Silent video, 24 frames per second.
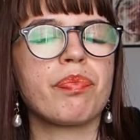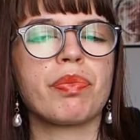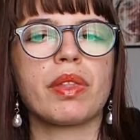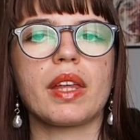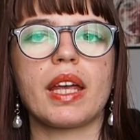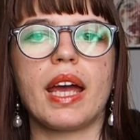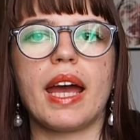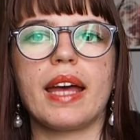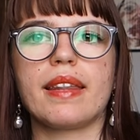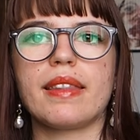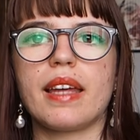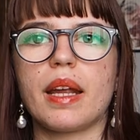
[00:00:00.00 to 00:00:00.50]

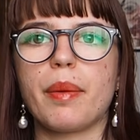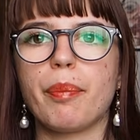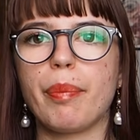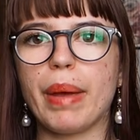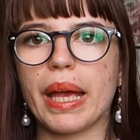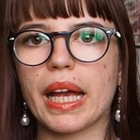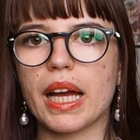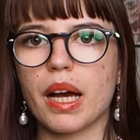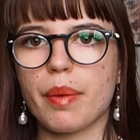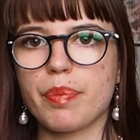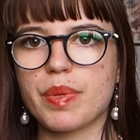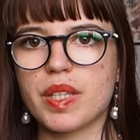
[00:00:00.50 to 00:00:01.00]
and then
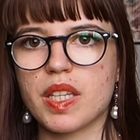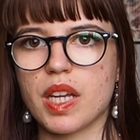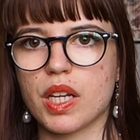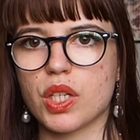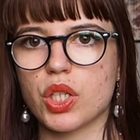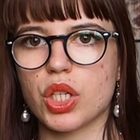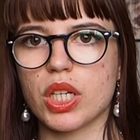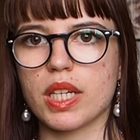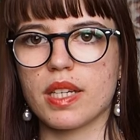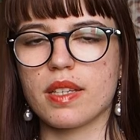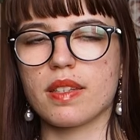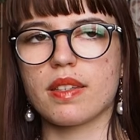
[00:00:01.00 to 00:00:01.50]
pick up
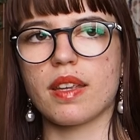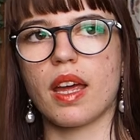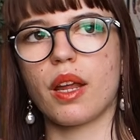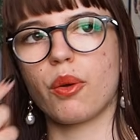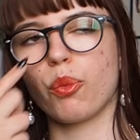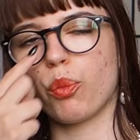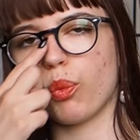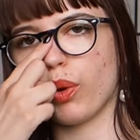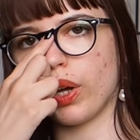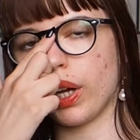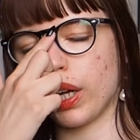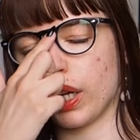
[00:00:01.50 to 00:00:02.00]
stitches and
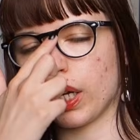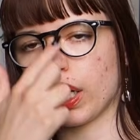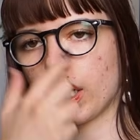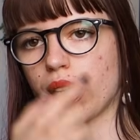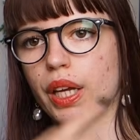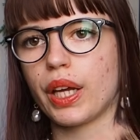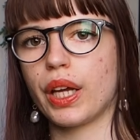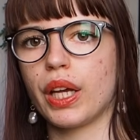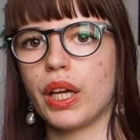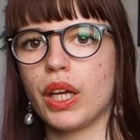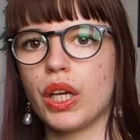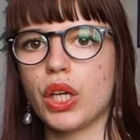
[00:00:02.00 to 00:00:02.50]
work
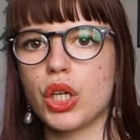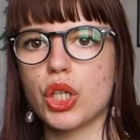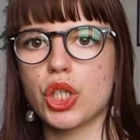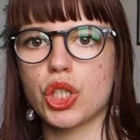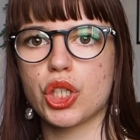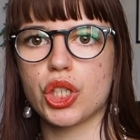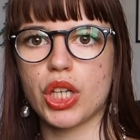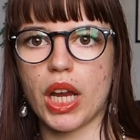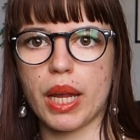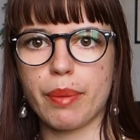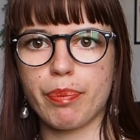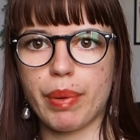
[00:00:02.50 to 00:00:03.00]

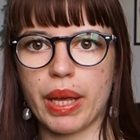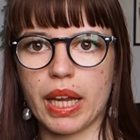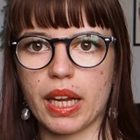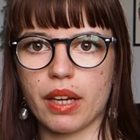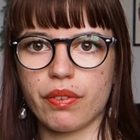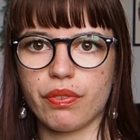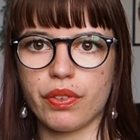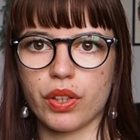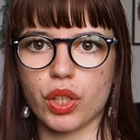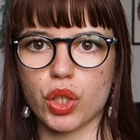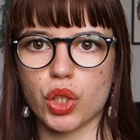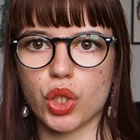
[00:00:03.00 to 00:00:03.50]
shaping
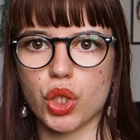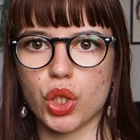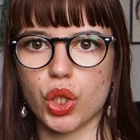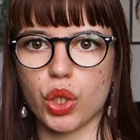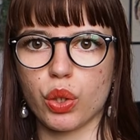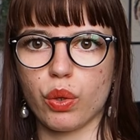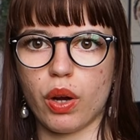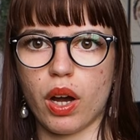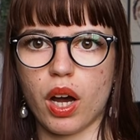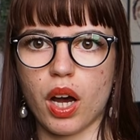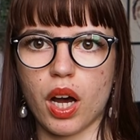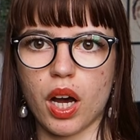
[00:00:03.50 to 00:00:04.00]
for the two
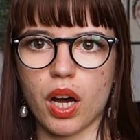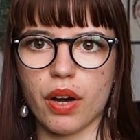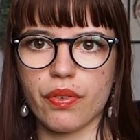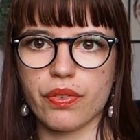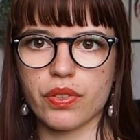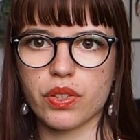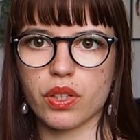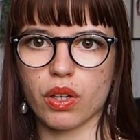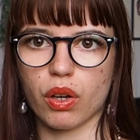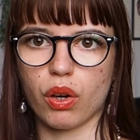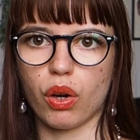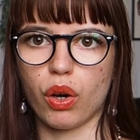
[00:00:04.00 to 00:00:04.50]

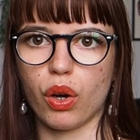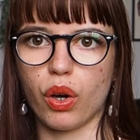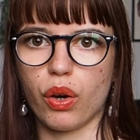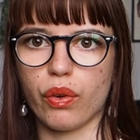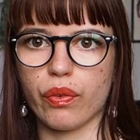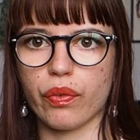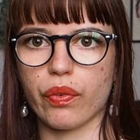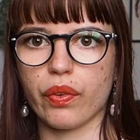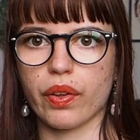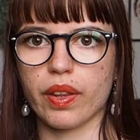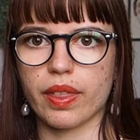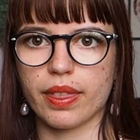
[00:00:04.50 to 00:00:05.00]
halves of
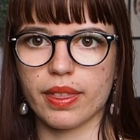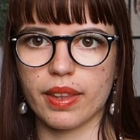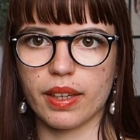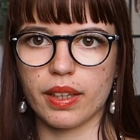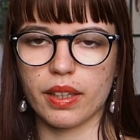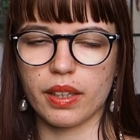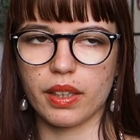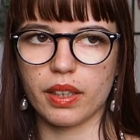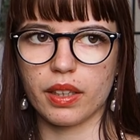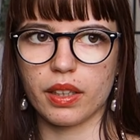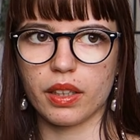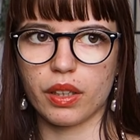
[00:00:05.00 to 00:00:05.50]

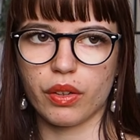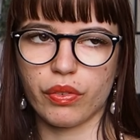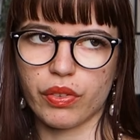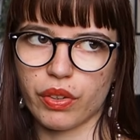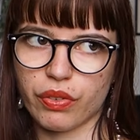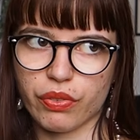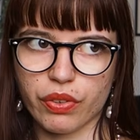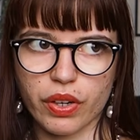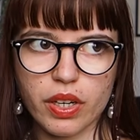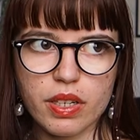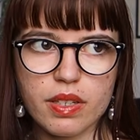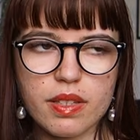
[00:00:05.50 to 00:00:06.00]
the
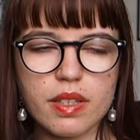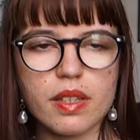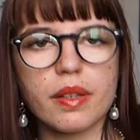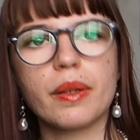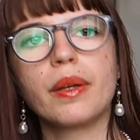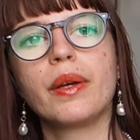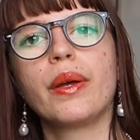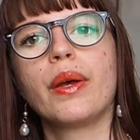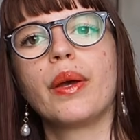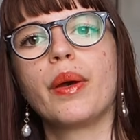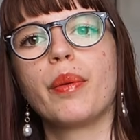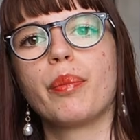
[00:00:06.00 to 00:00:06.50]
front
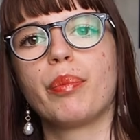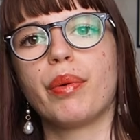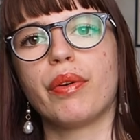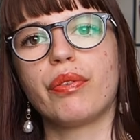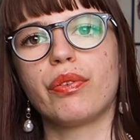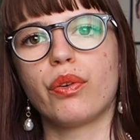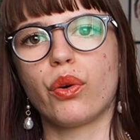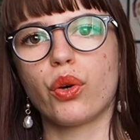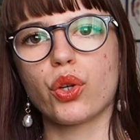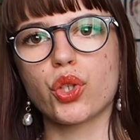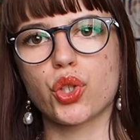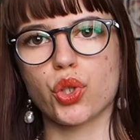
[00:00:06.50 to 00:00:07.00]

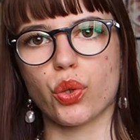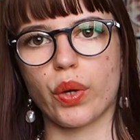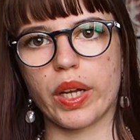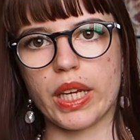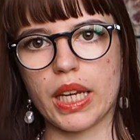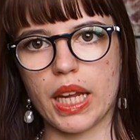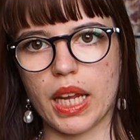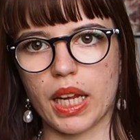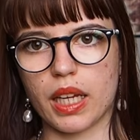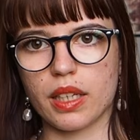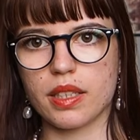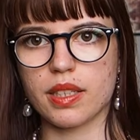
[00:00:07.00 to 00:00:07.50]
before
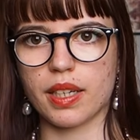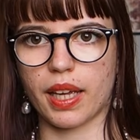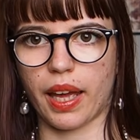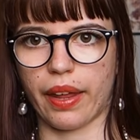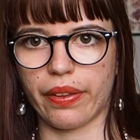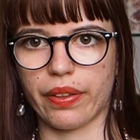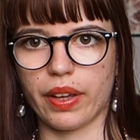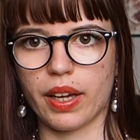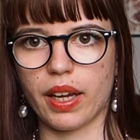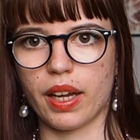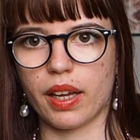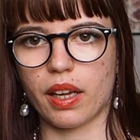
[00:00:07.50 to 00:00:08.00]
joining
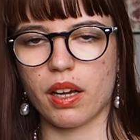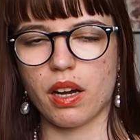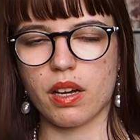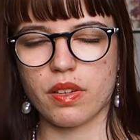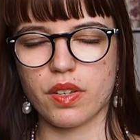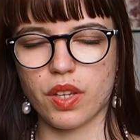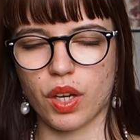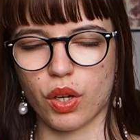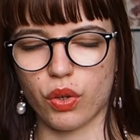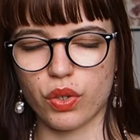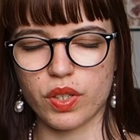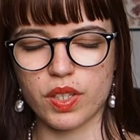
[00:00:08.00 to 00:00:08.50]
together and
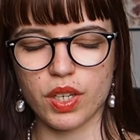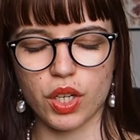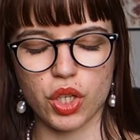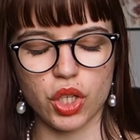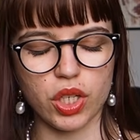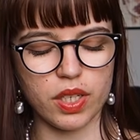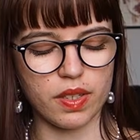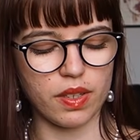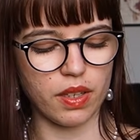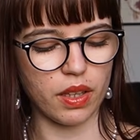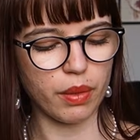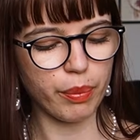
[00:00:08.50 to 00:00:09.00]
casting on stitches in the